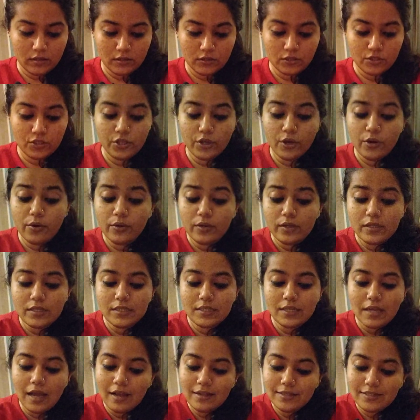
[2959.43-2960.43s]
So you're going to
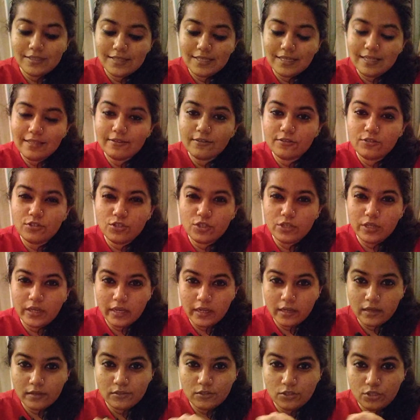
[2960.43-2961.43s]
start seeing the
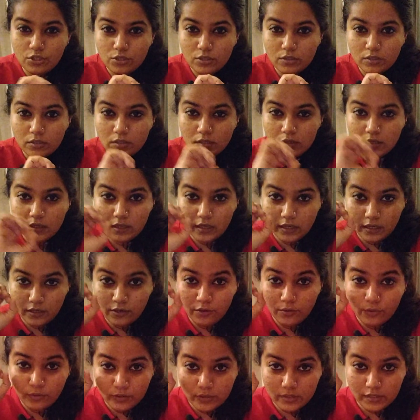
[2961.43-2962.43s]
change in
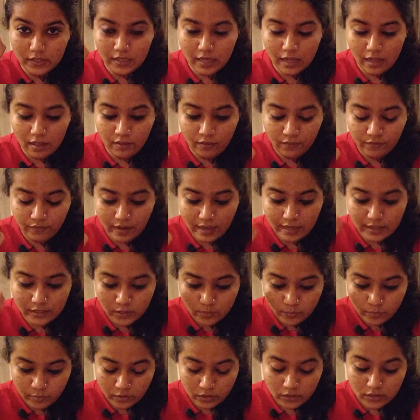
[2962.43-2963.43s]
yourself as
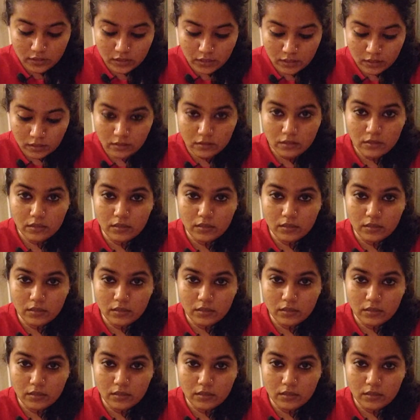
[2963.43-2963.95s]
a person